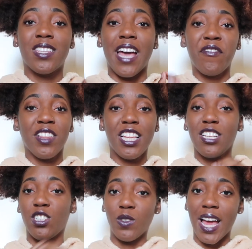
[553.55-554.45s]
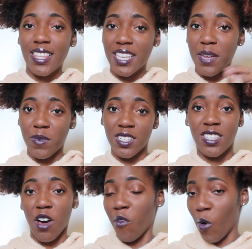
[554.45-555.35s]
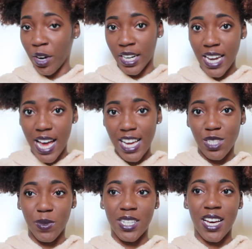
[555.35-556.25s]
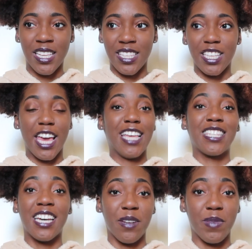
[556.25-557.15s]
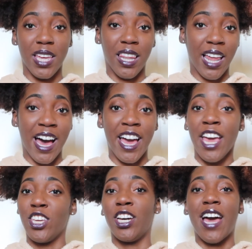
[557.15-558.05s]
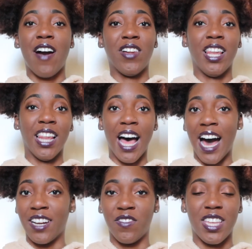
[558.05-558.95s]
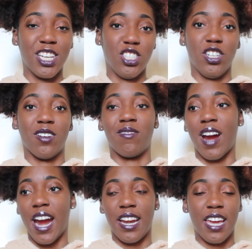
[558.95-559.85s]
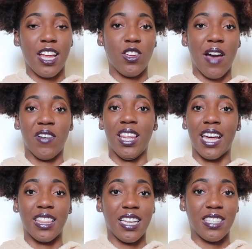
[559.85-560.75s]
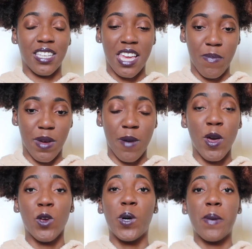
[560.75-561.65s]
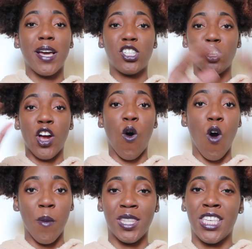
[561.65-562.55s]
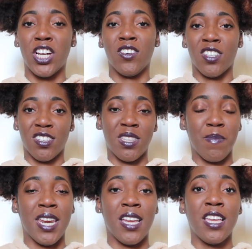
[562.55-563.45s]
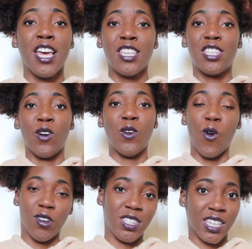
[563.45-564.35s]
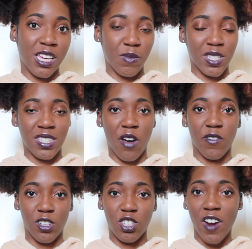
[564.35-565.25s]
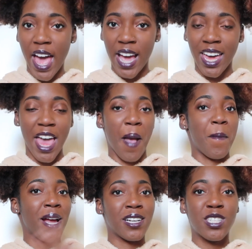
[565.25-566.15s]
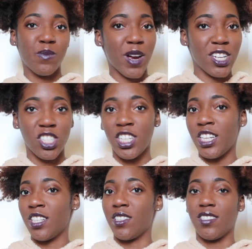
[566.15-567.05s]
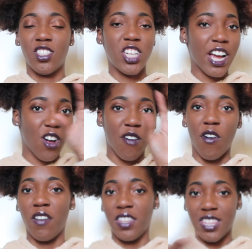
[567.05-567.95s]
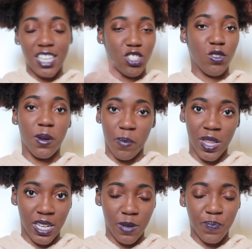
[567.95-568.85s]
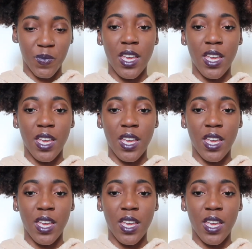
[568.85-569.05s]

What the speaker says: Definitely do that to keep yourself organized, because it's gonna be a lot. You're gonna have a lot of things you're writing, you have a lot of things to keep up. You want to make sure all materials are submitted. So in order to keep yourself on track, make a spreadsheet, check off all the things you complete.